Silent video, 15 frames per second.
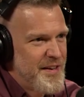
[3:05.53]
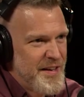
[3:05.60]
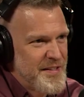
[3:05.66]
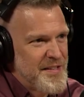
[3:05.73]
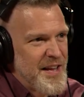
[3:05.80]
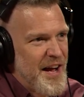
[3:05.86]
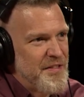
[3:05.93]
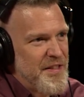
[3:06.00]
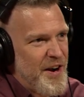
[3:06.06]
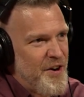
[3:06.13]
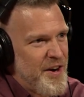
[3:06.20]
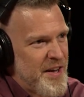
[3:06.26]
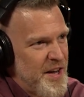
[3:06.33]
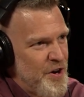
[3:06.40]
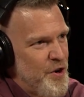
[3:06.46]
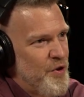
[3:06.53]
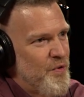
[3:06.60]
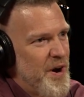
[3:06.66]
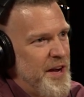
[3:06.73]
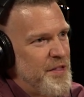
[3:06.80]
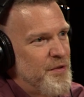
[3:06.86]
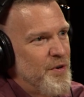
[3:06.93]
it's not there and it can go
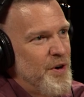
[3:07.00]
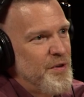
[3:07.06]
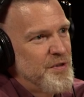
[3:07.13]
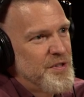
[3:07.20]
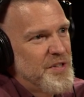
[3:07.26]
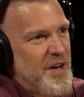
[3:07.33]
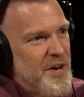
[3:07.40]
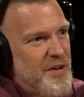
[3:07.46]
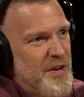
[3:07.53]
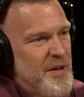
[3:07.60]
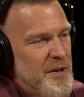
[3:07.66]
right through. So, so people,